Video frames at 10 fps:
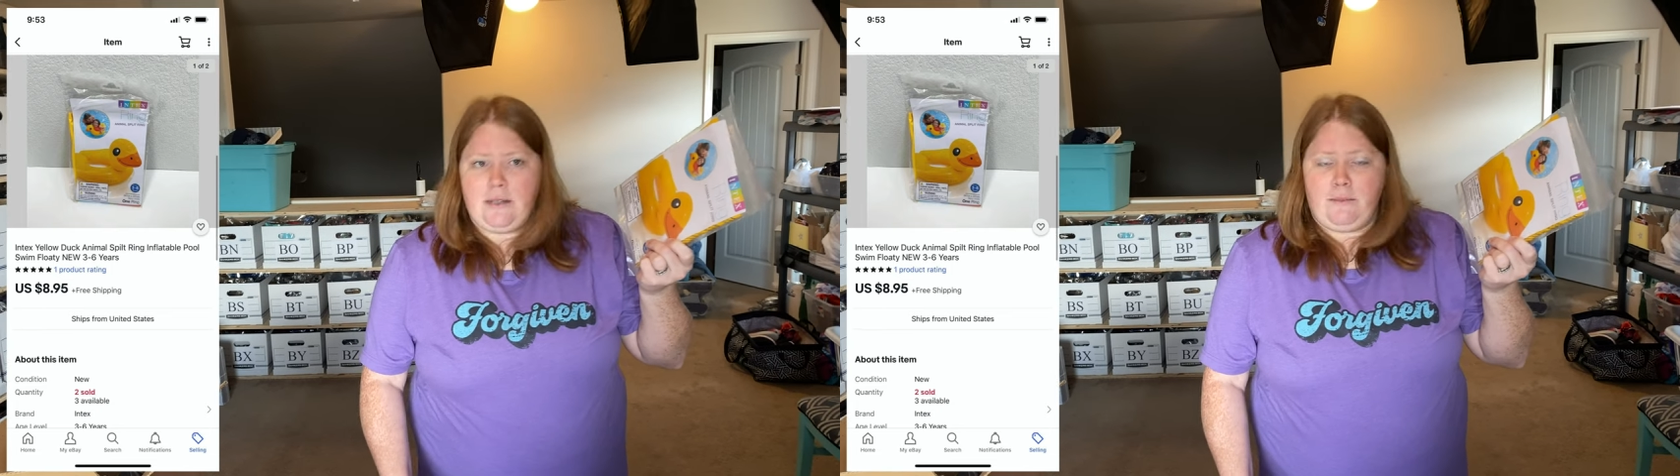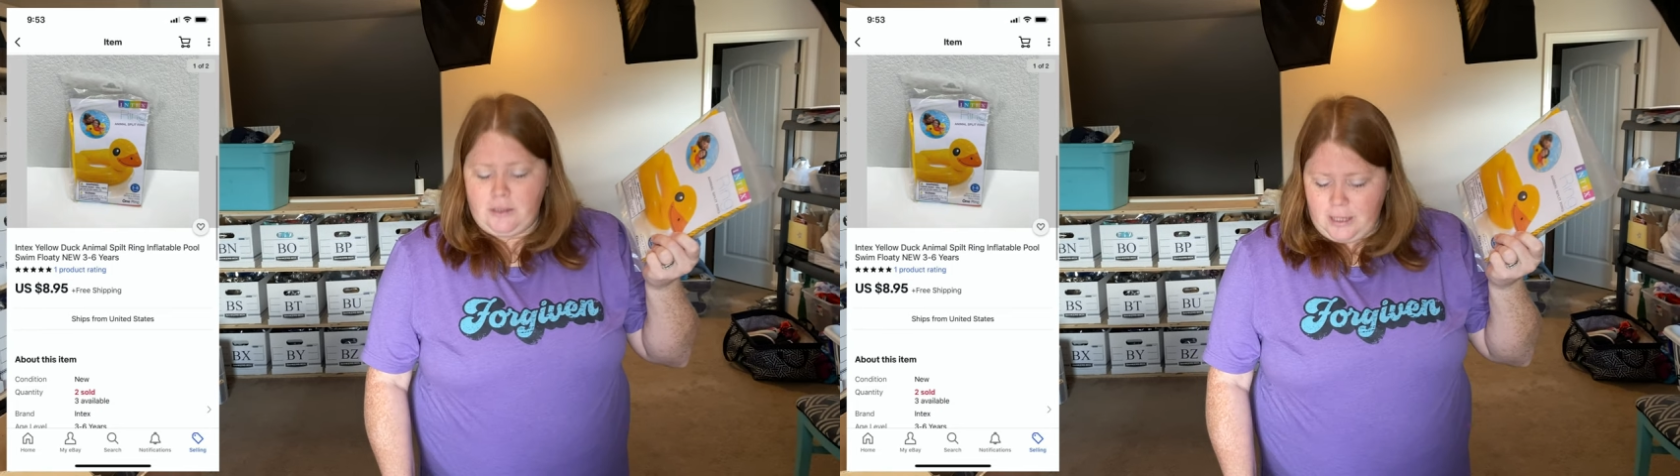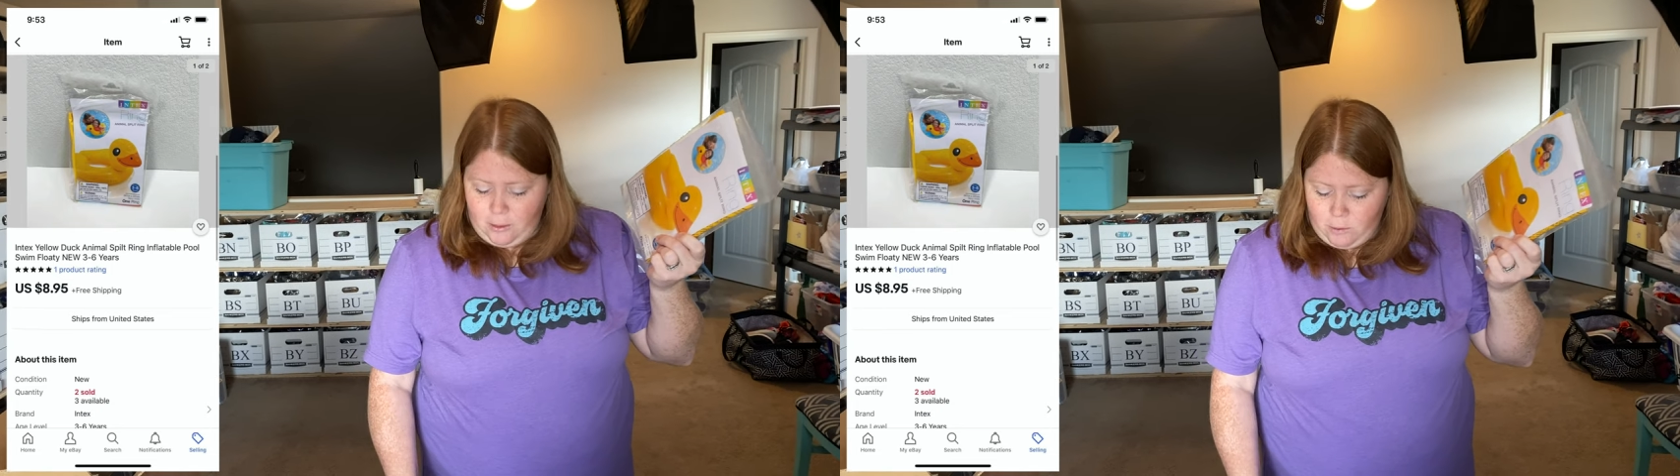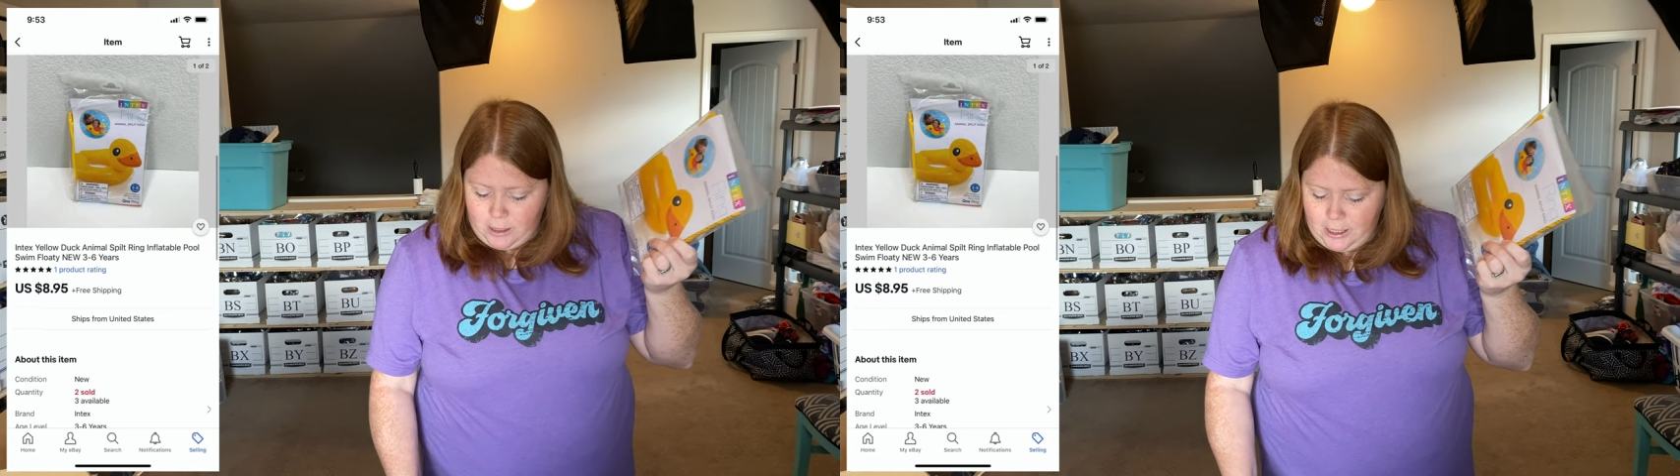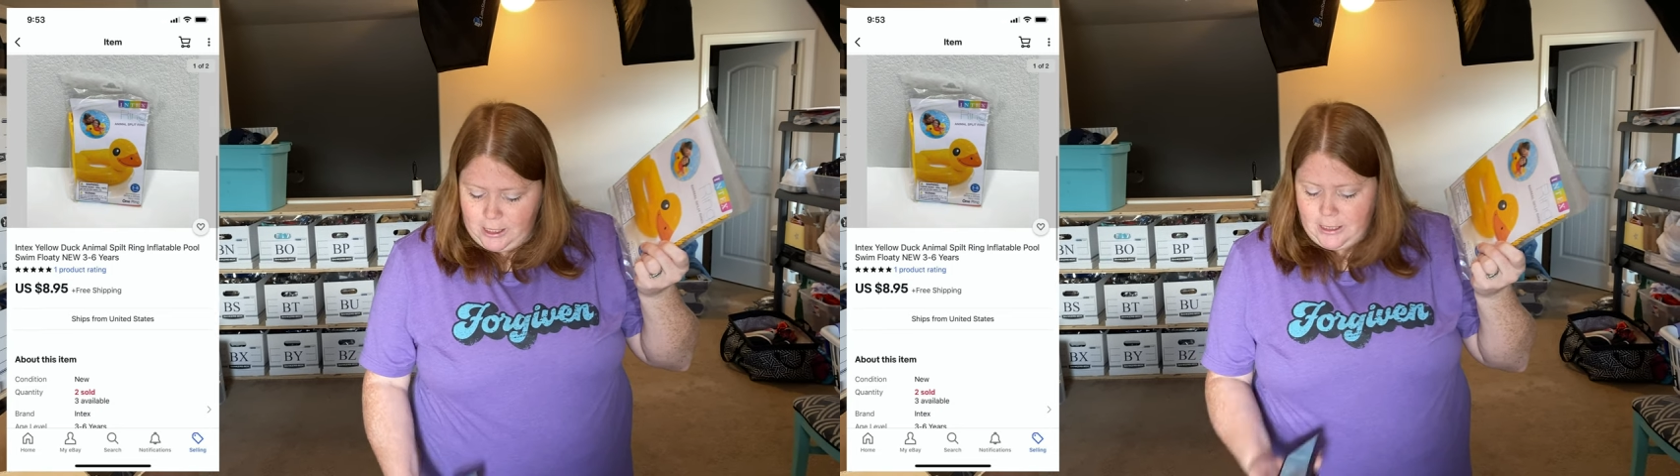a
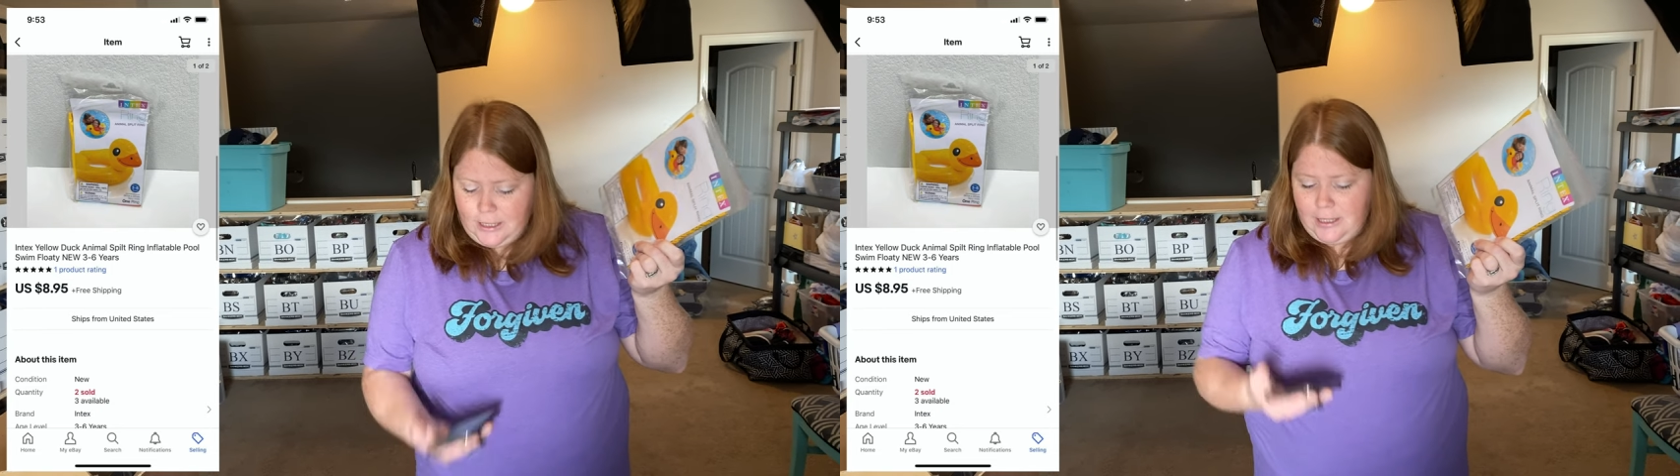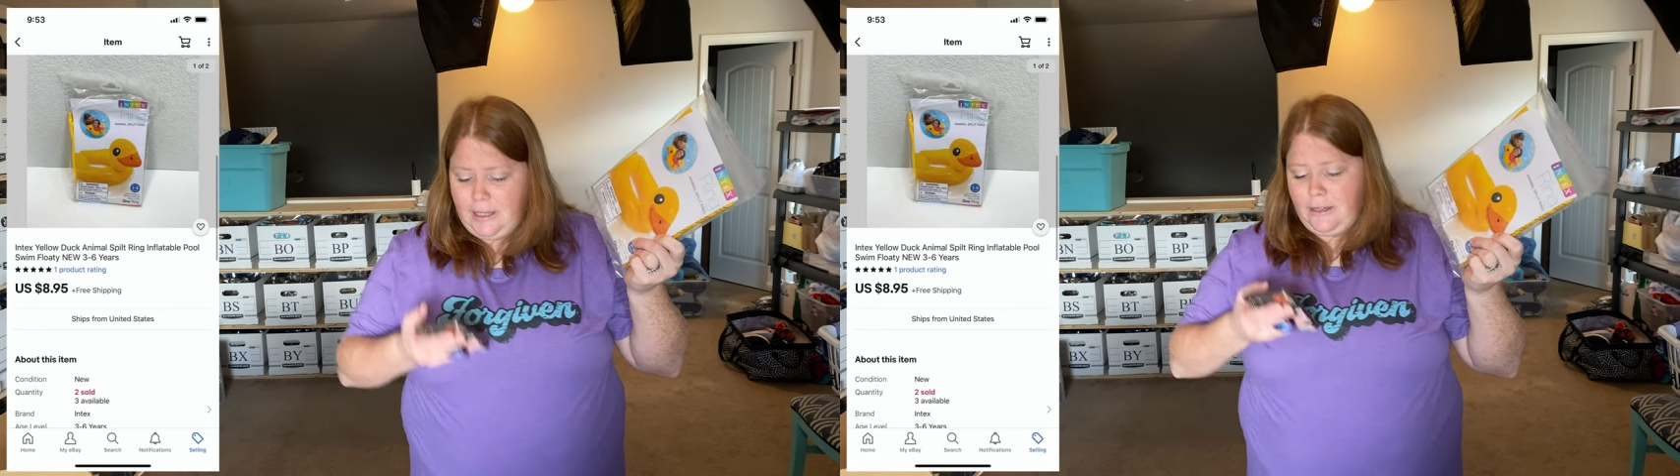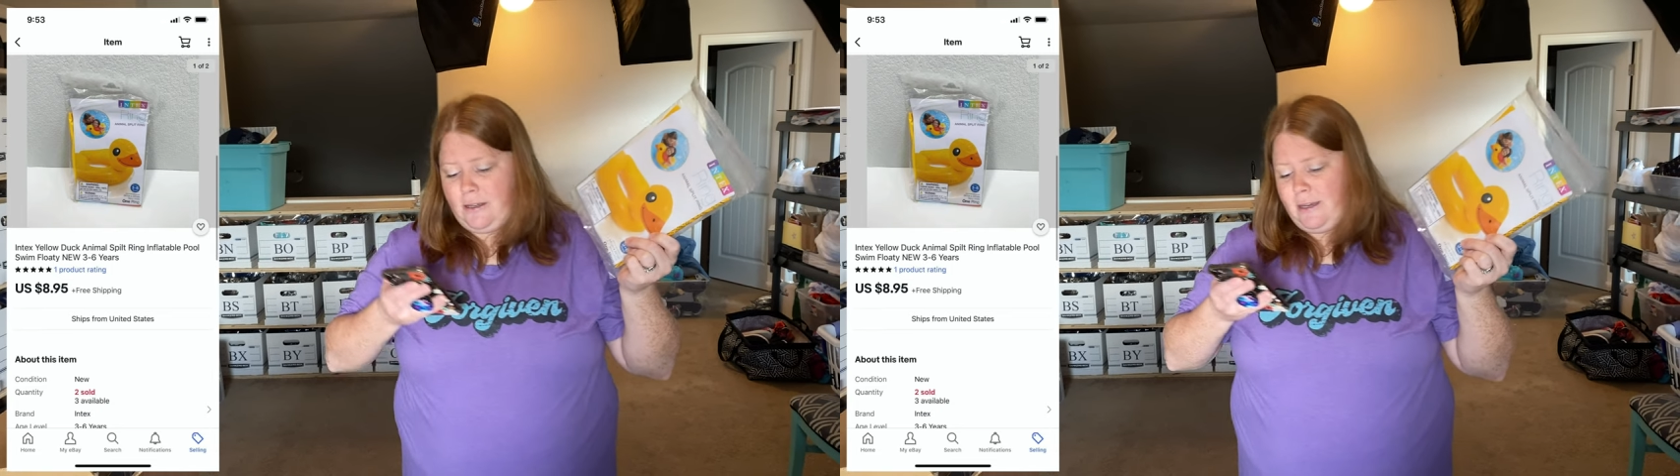multi-quantity listing.